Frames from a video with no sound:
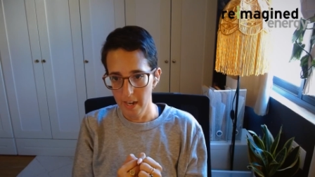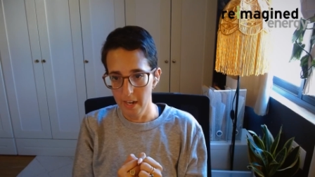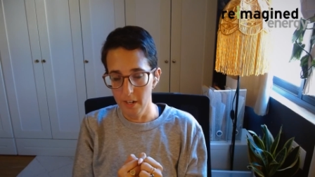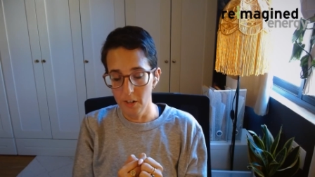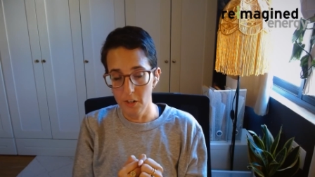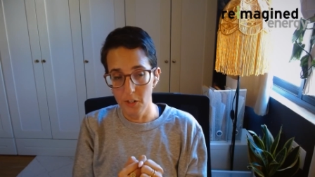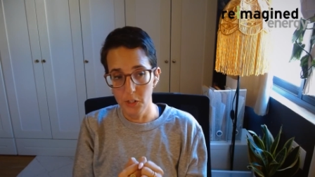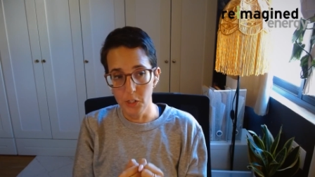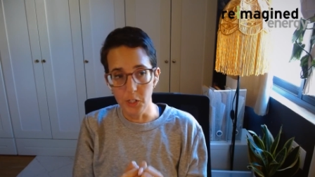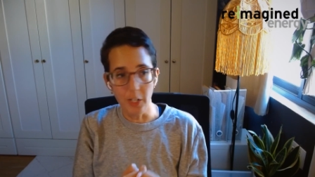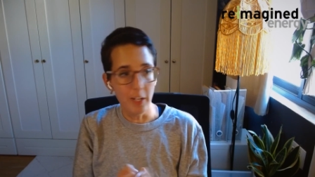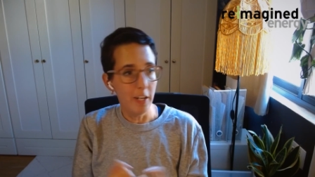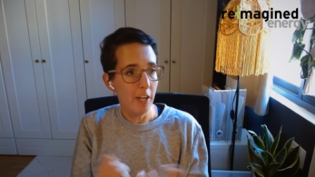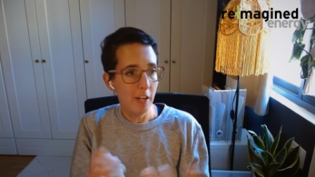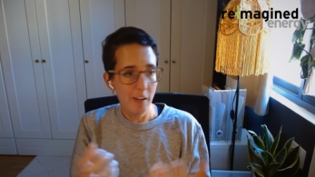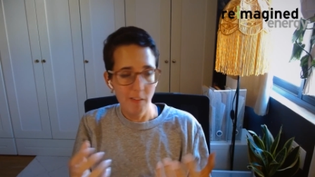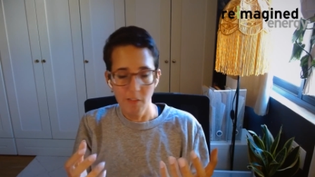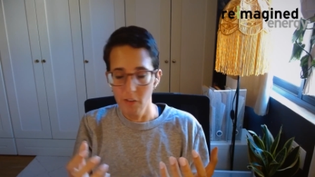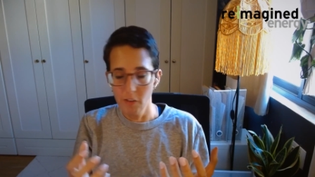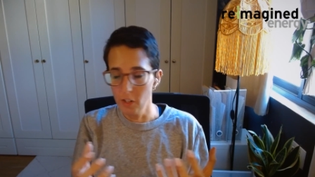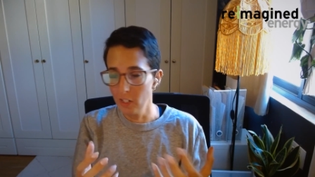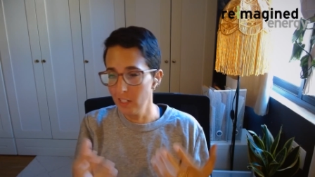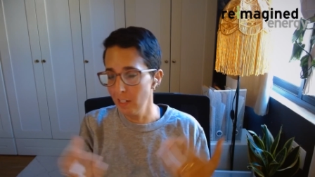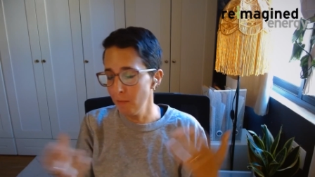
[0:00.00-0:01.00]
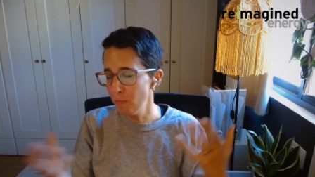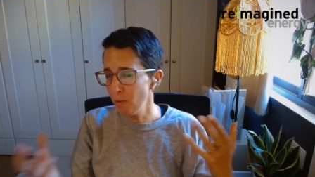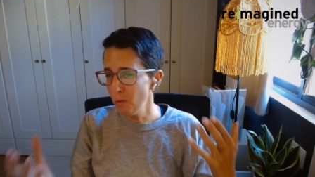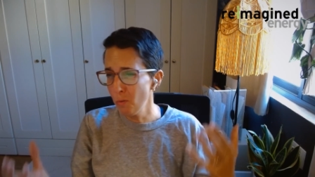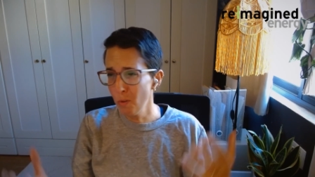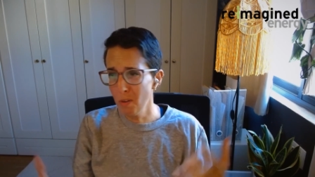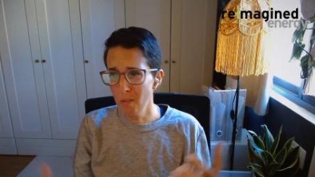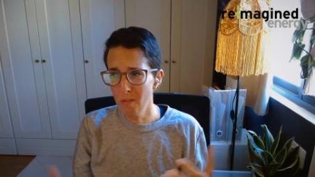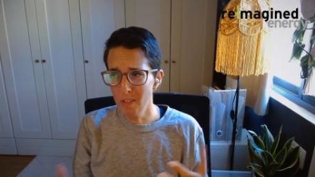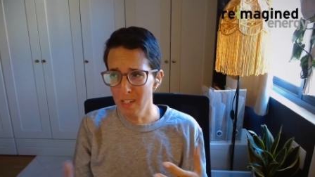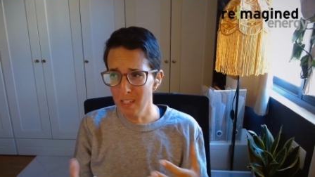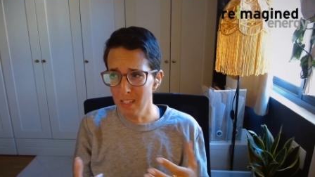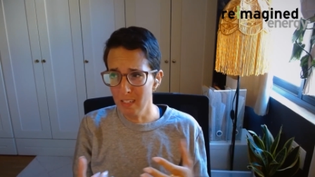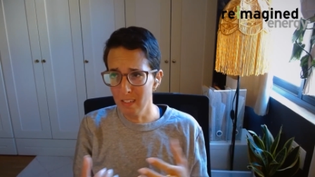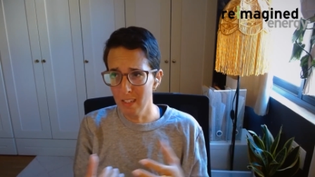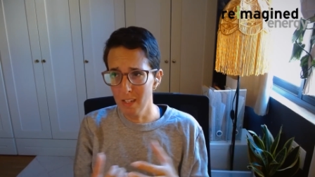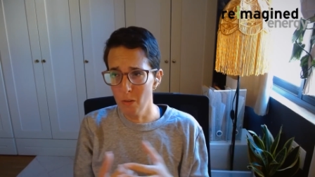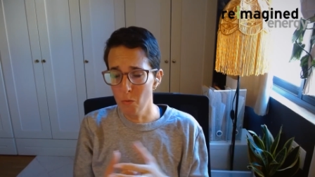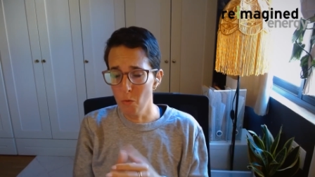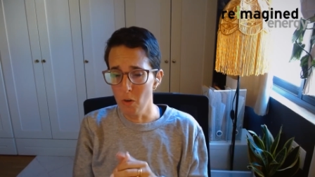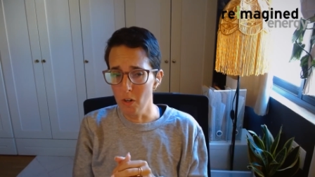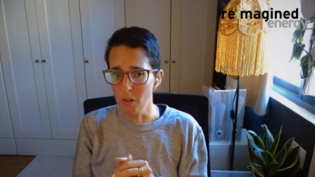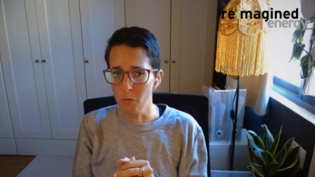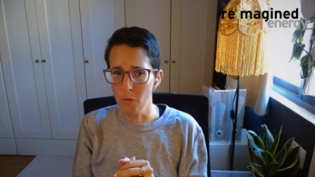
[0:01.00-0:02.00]
energy. For example, we
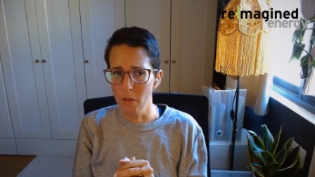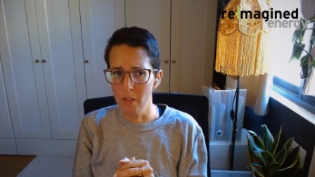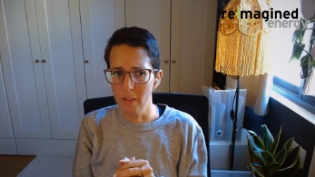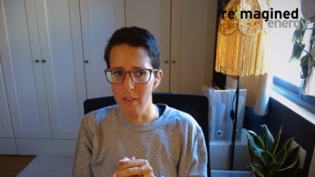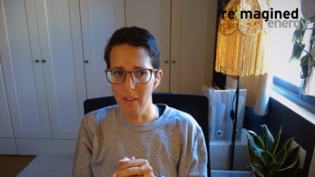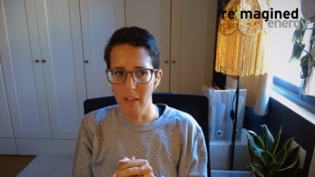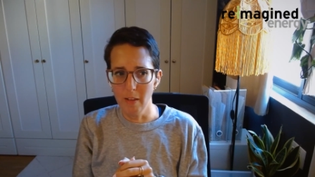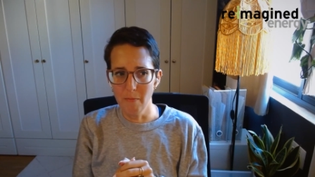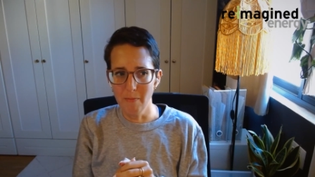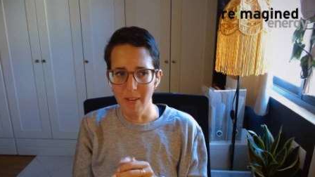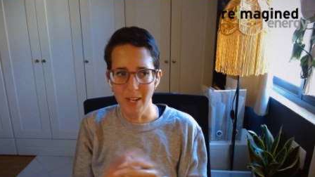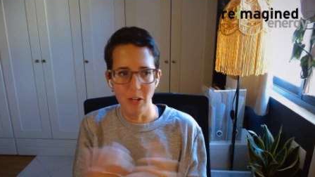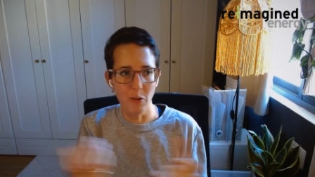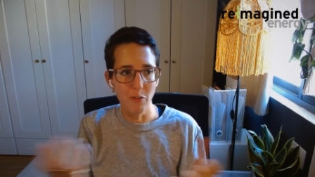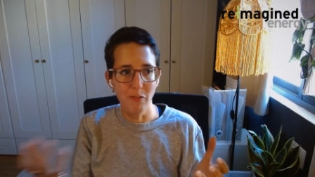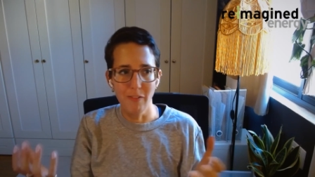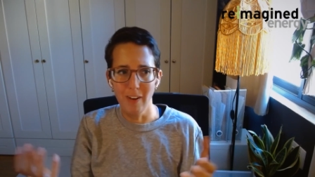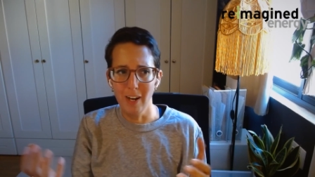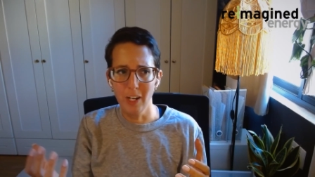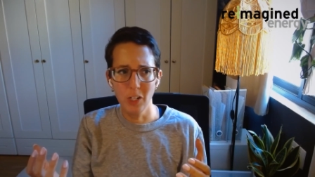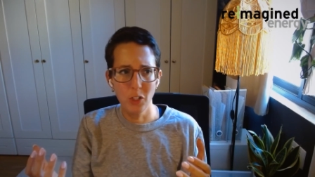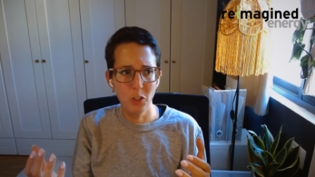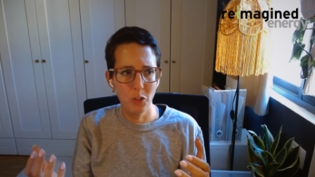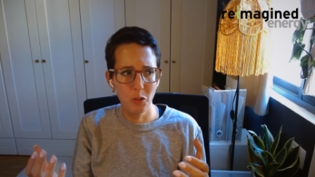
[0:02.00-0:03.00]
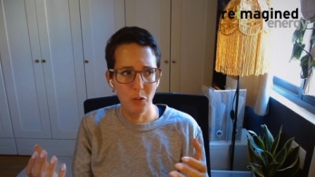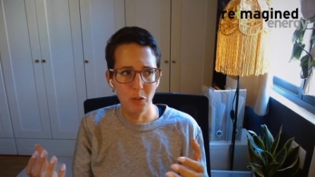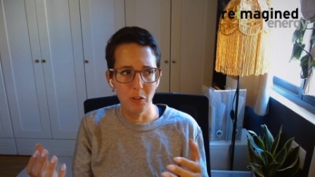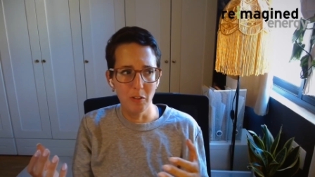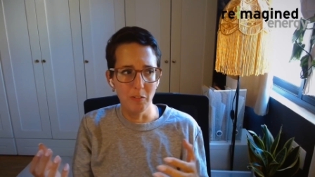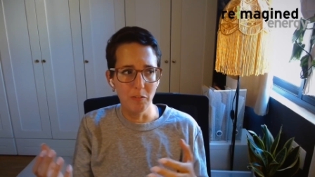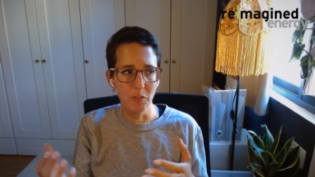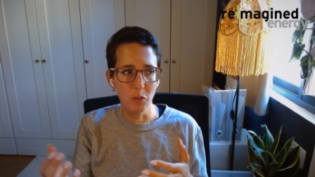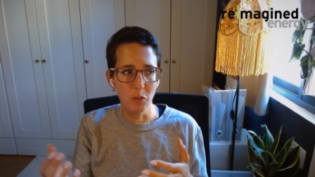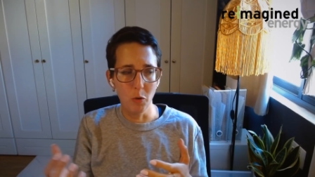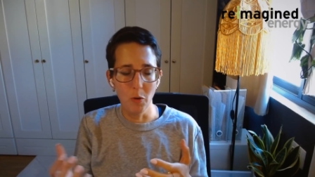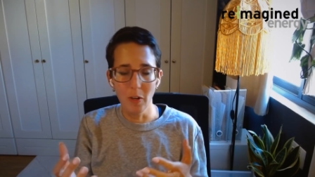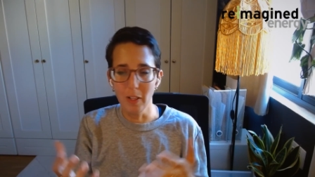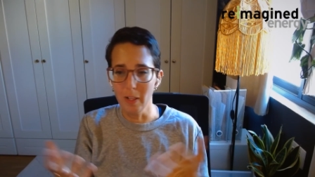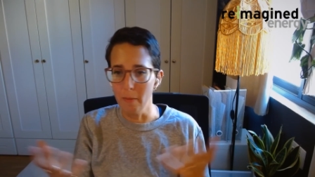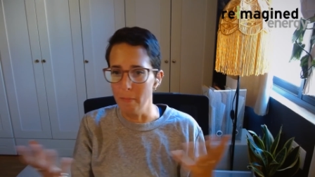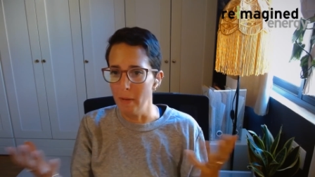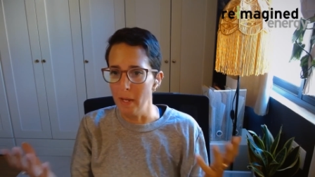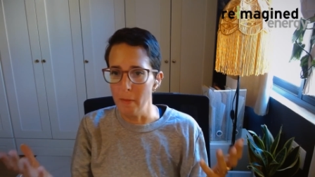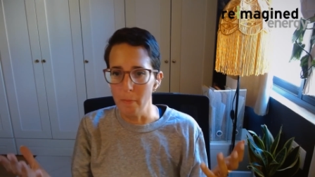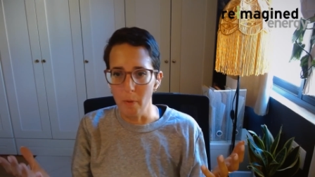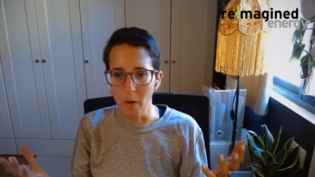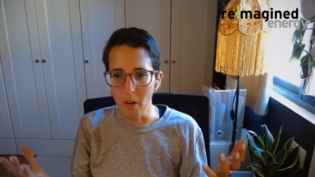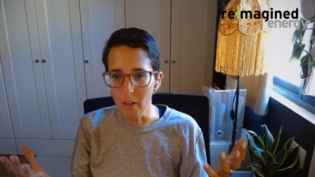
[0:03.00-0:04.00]
recently worked with a manufacturer of toilet
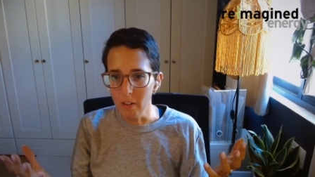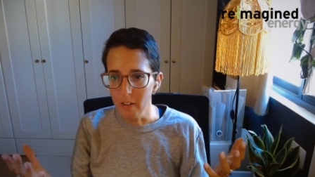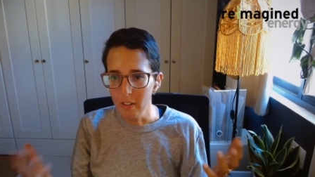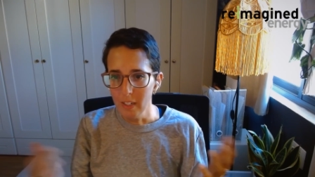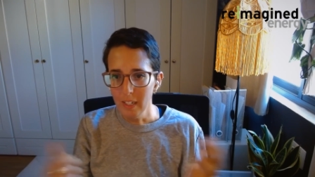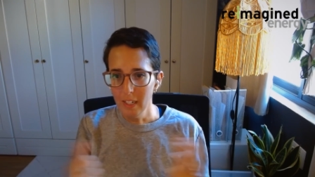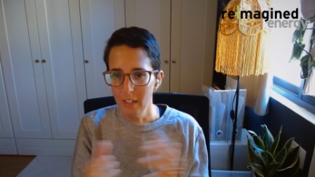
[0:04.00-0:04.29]
paper.